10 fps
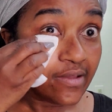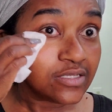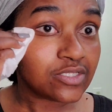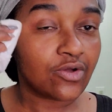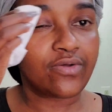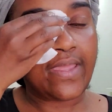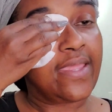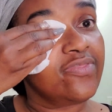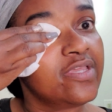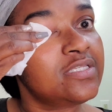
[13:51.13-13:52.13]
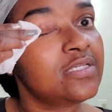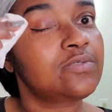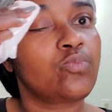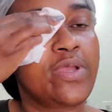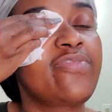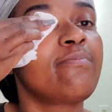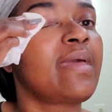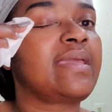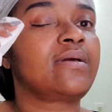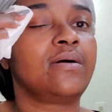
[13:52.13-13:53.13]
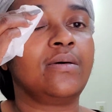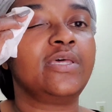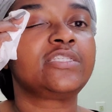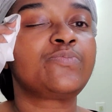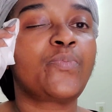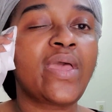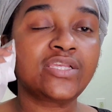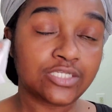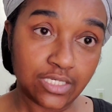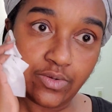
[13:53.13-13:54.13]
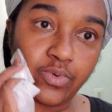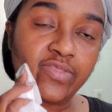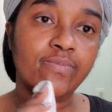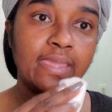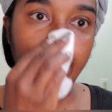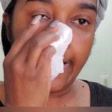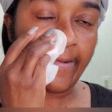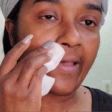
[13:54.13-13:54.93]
So, and this is with makeup, especially with makeup.